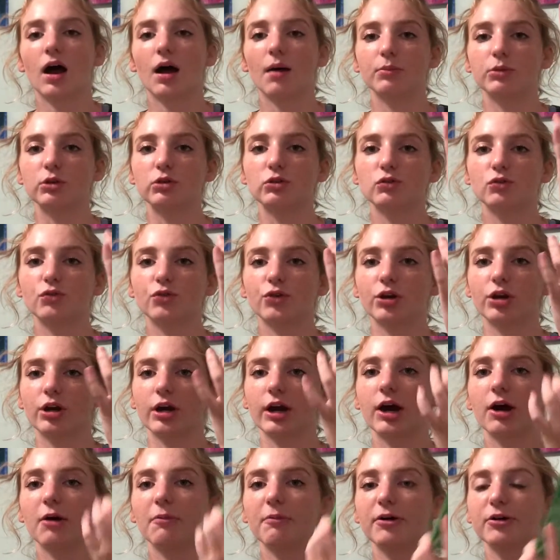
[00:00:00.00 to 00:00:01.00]
used for your
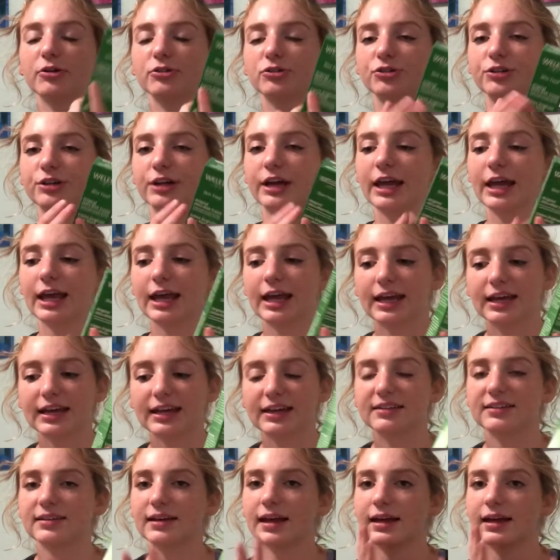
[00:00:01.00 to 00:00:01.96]
elbows, your hands,